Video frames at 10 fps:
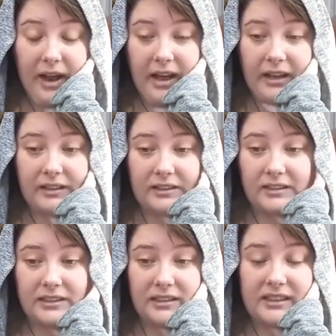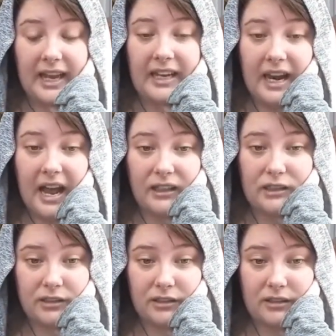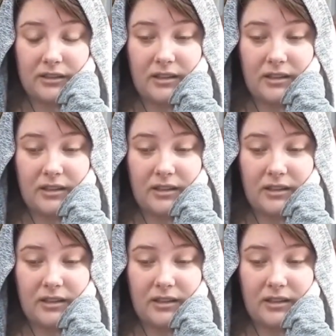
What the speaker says: and take an action